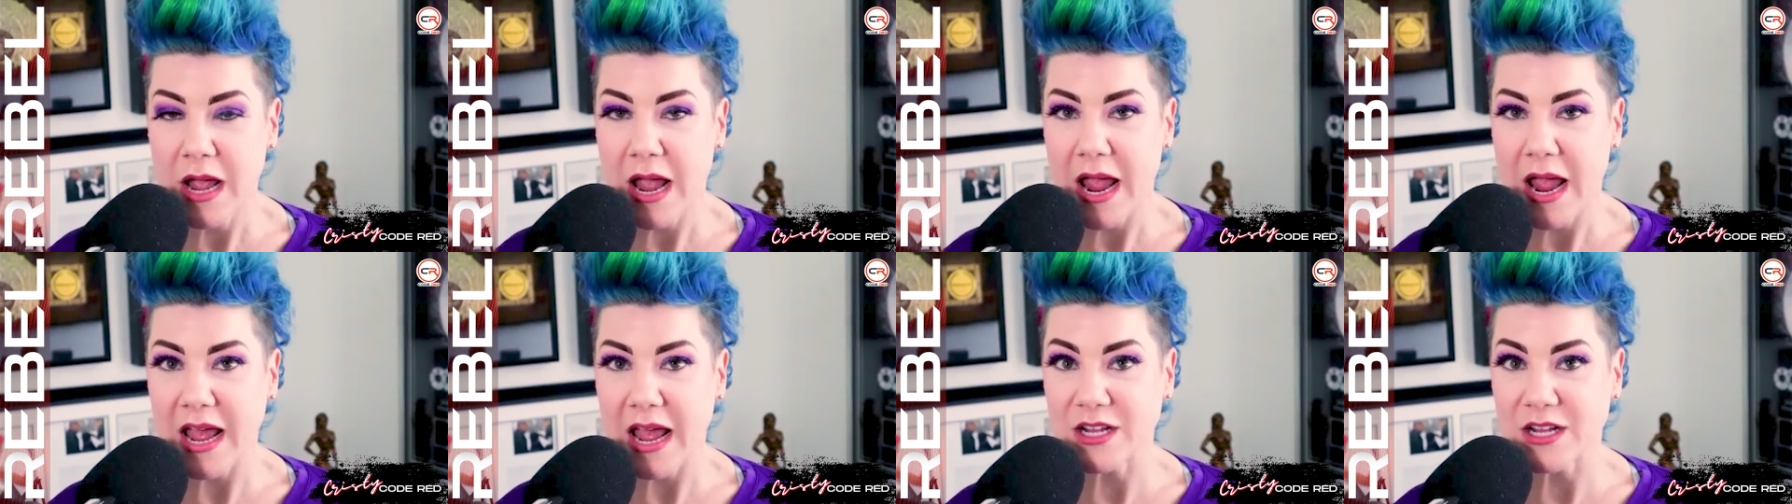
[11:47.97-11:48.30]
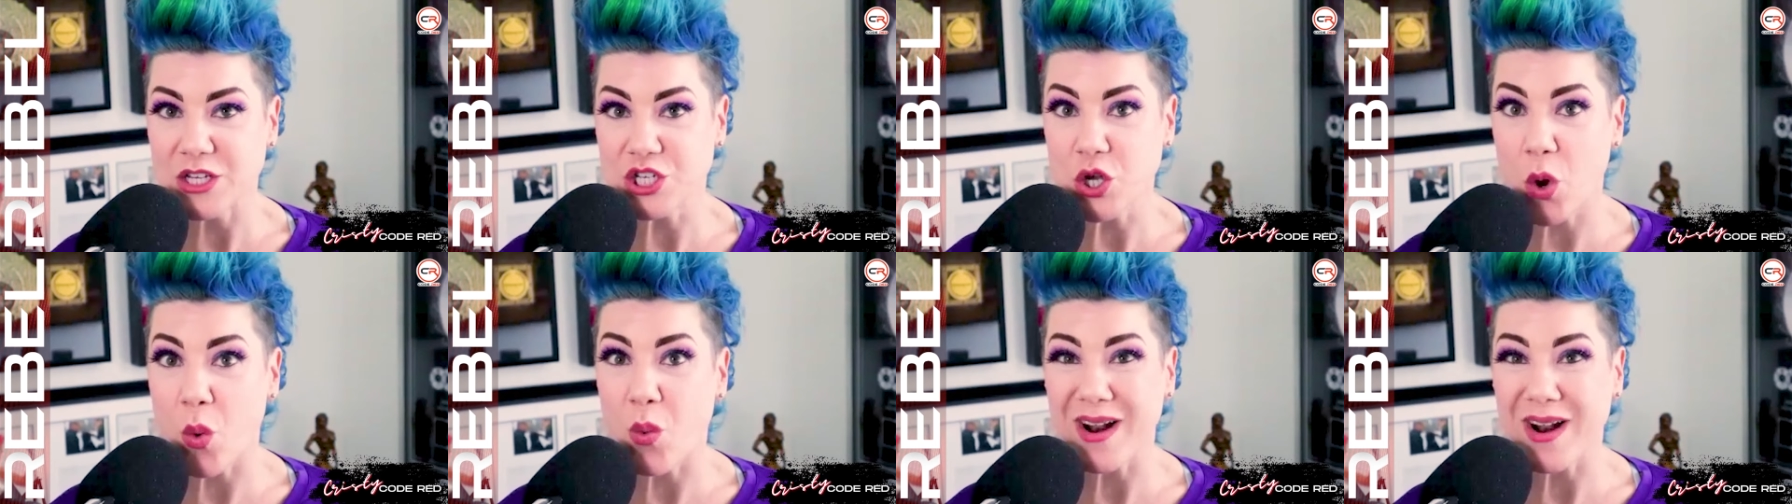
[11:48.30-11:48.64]
And
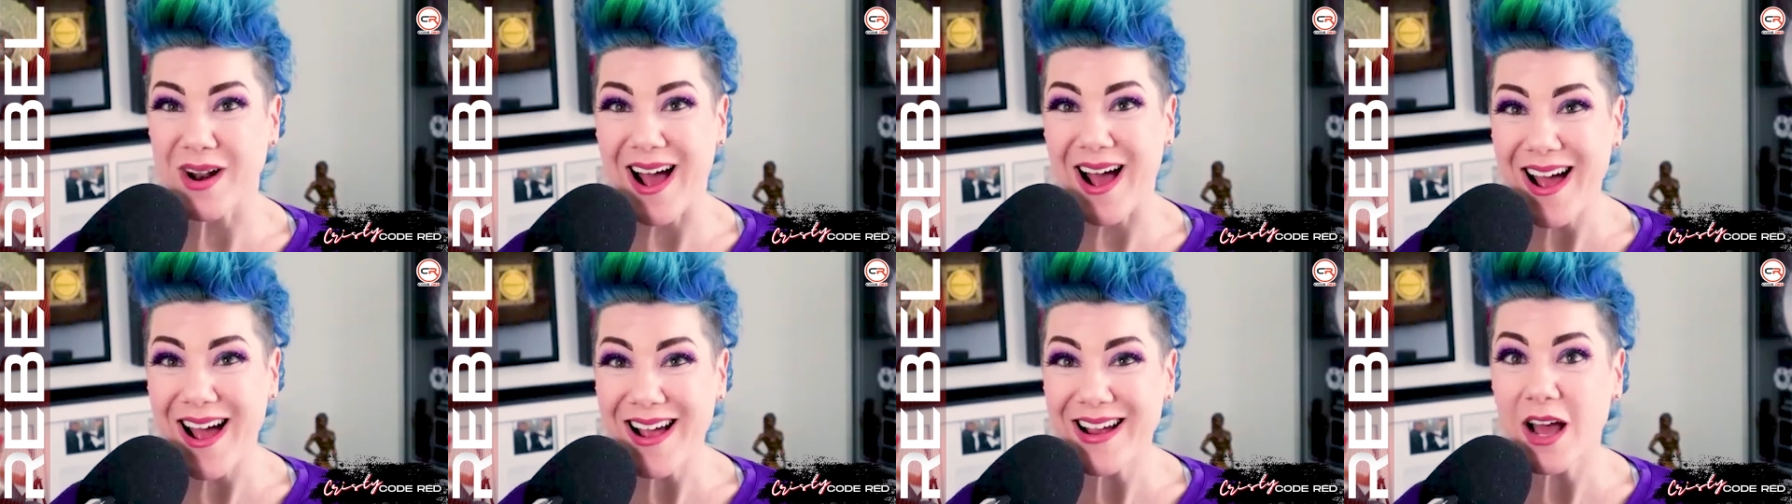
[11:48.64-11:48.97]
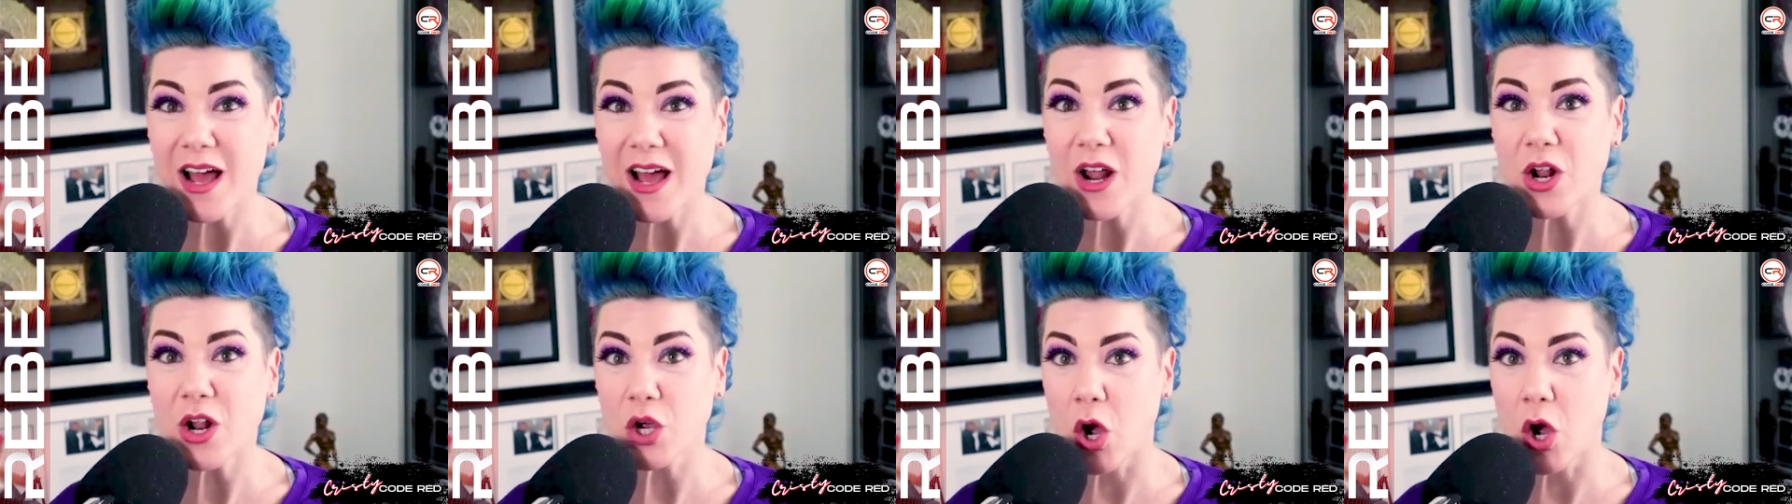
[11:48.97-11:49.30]
so when I
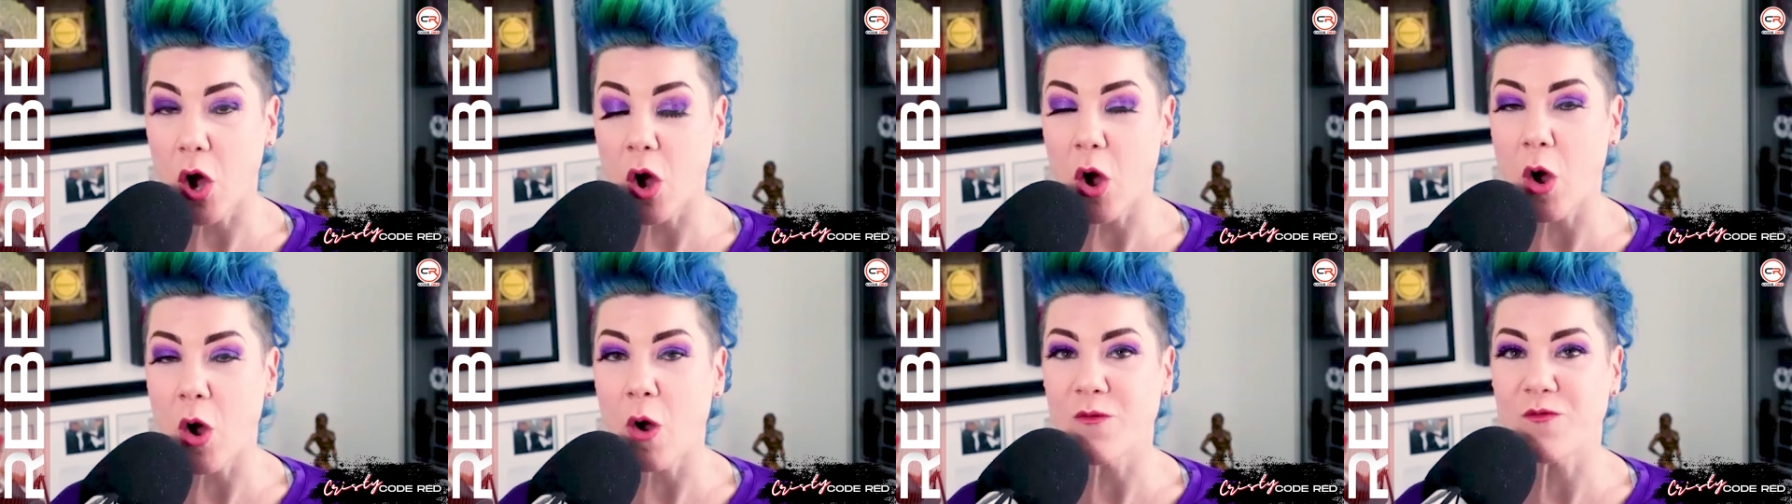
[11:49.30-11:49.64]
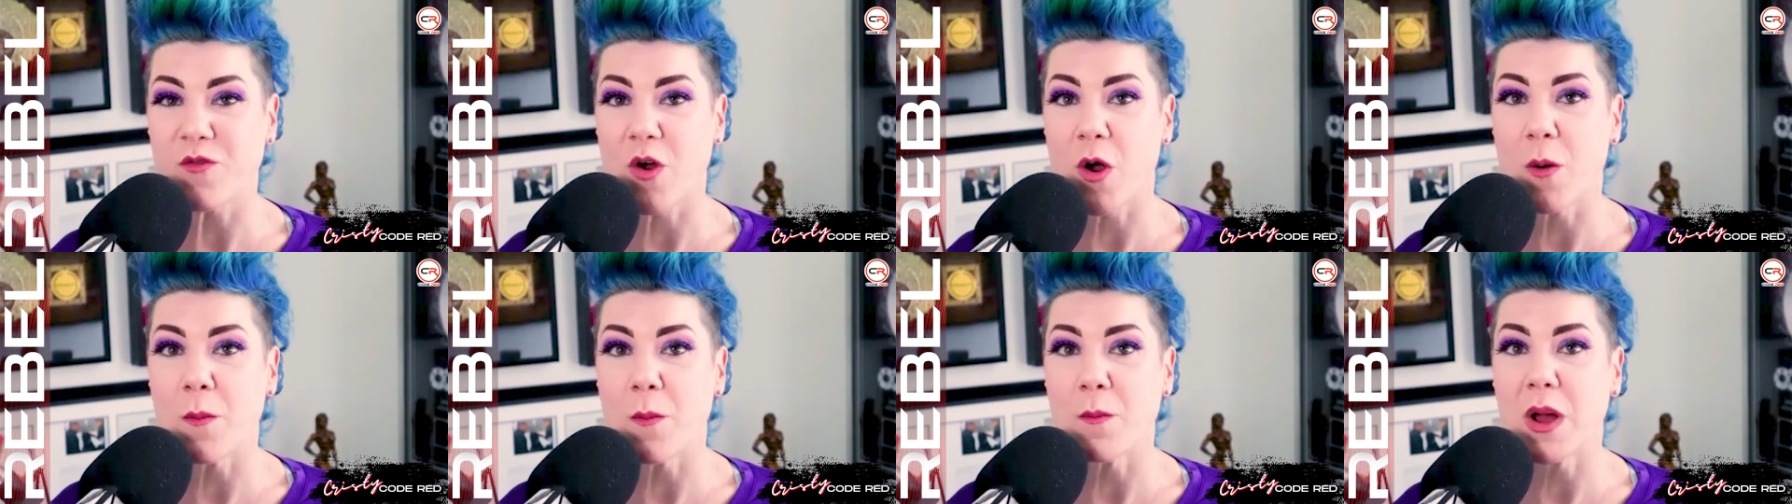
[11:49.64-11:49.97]
got a call
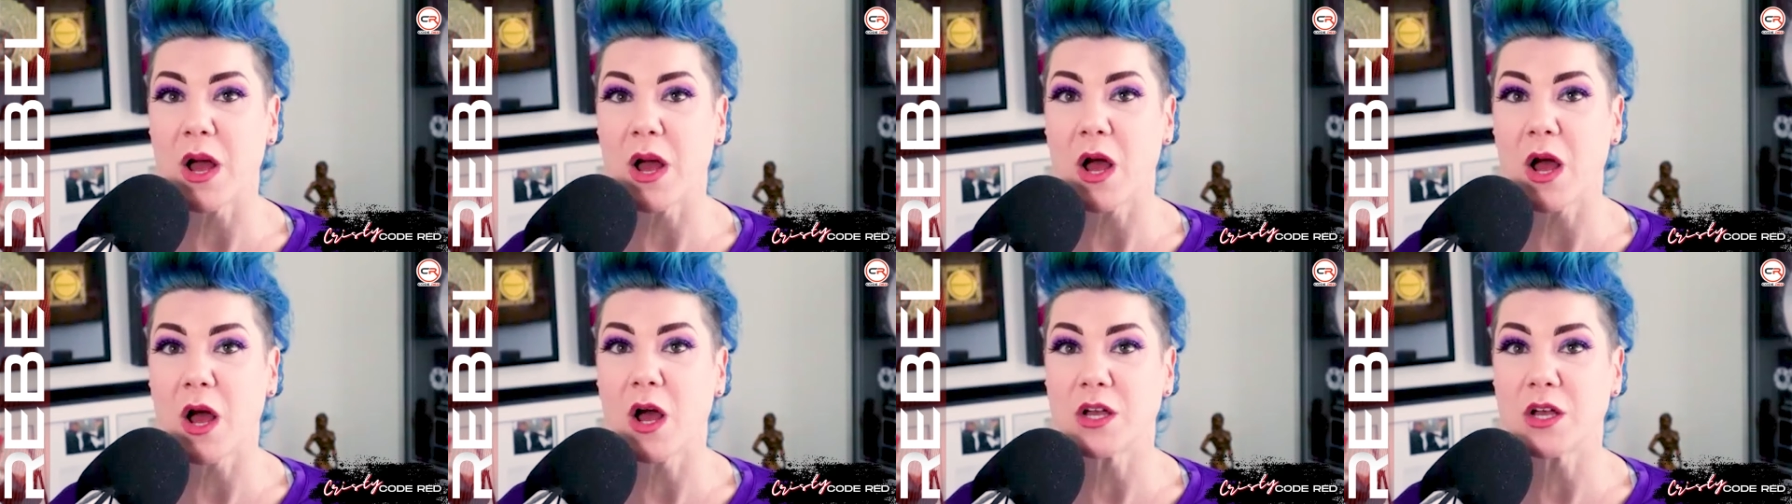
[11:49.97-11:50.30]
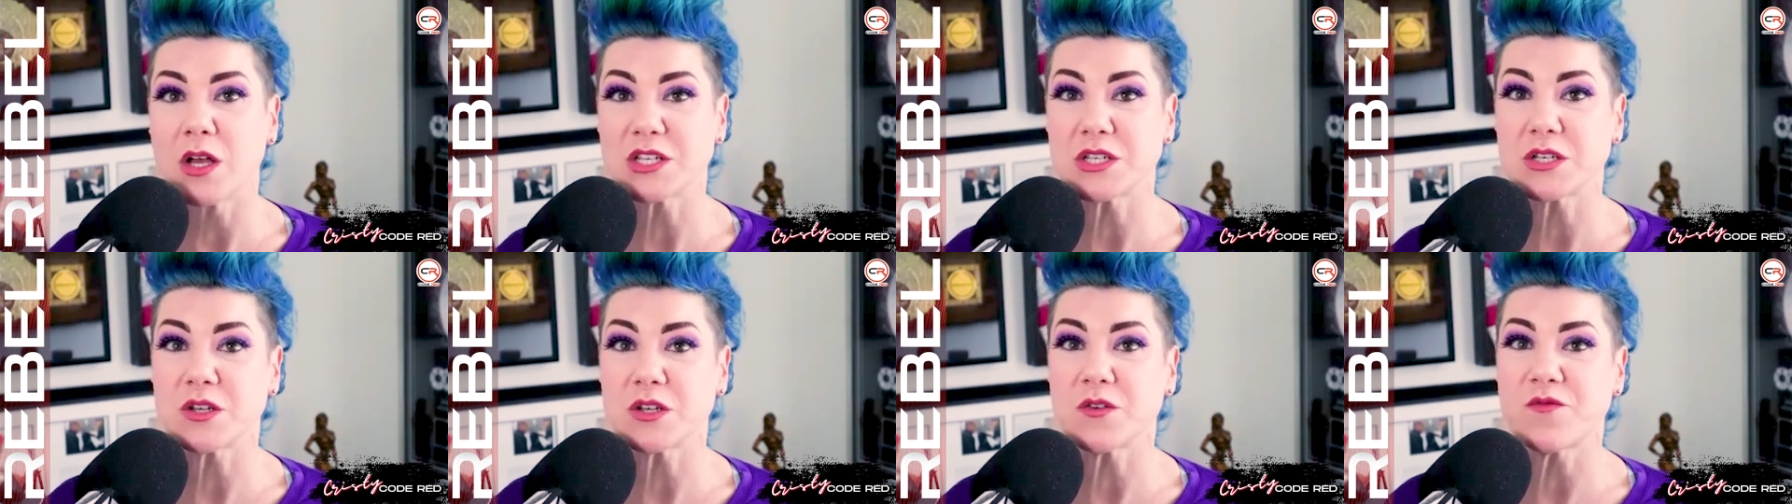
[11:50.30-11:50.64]
from uh,